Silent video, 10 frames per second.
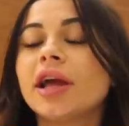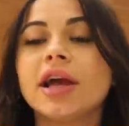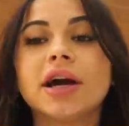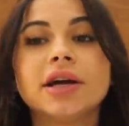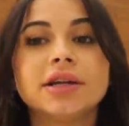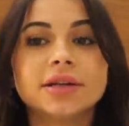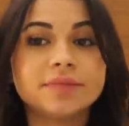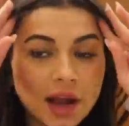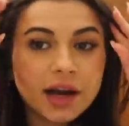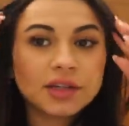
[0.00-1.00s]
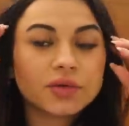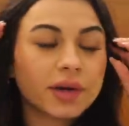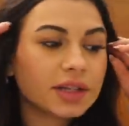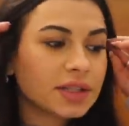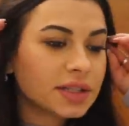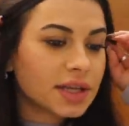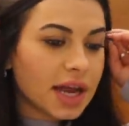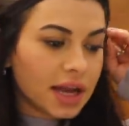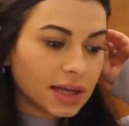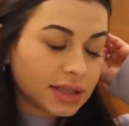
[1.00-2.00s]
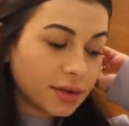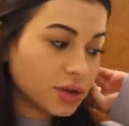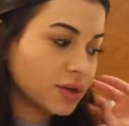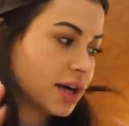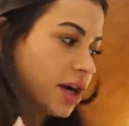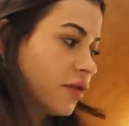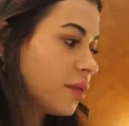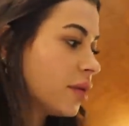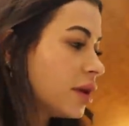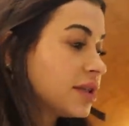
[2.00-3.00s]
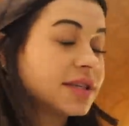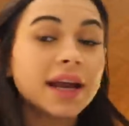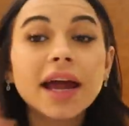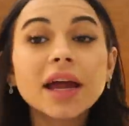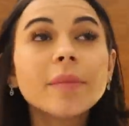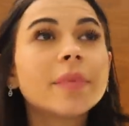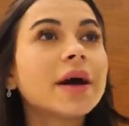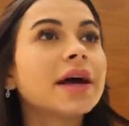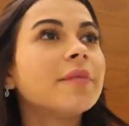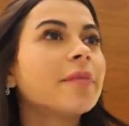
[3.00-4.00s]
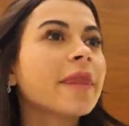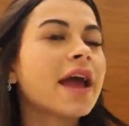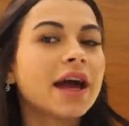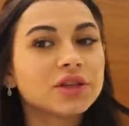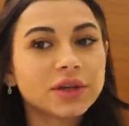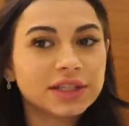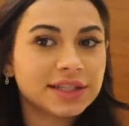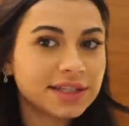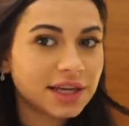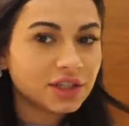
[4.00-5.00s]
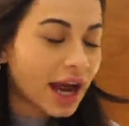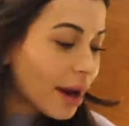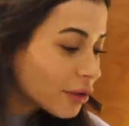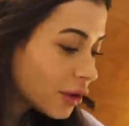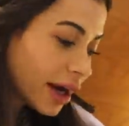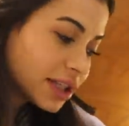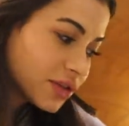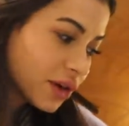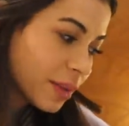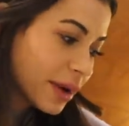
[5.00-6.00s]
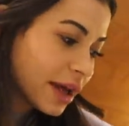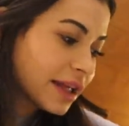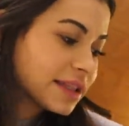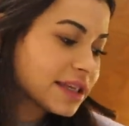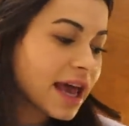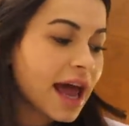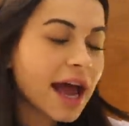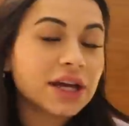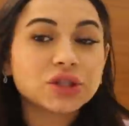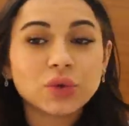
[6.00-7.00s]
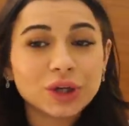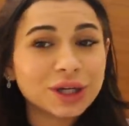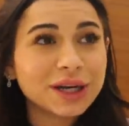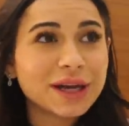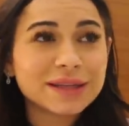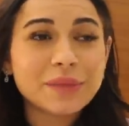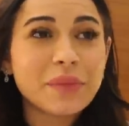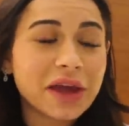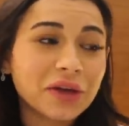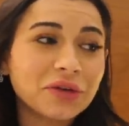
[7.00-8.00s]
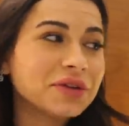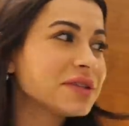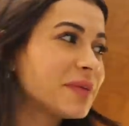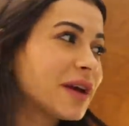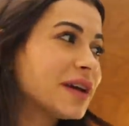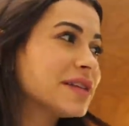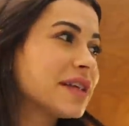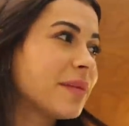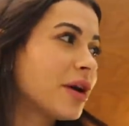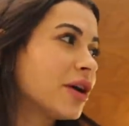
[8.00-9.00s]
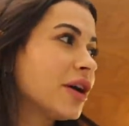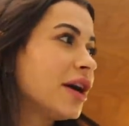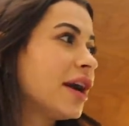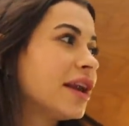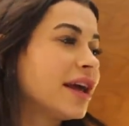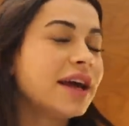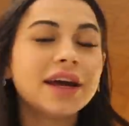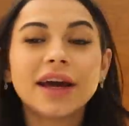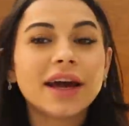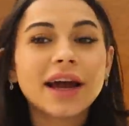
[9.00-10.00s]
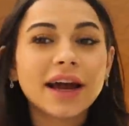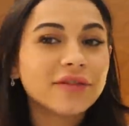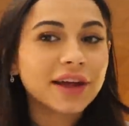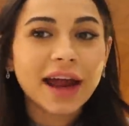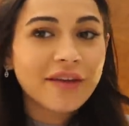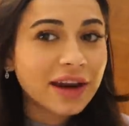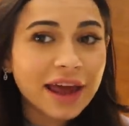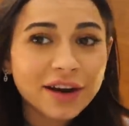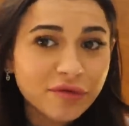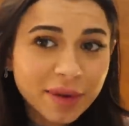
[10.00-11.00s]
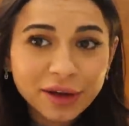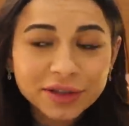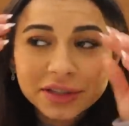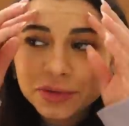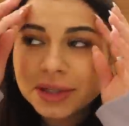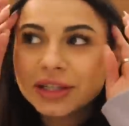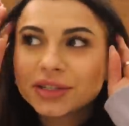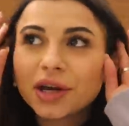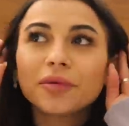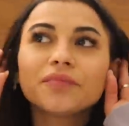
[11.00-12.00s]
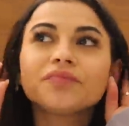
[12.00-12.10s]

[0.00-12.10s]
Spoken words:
And I just wanted to stay in because I was so tired from today. But I just wanted to sit and chat with you guys for a bit. I just ordered some bagels because I'm hungry and I feel like I haven't had enough bagels this week. So,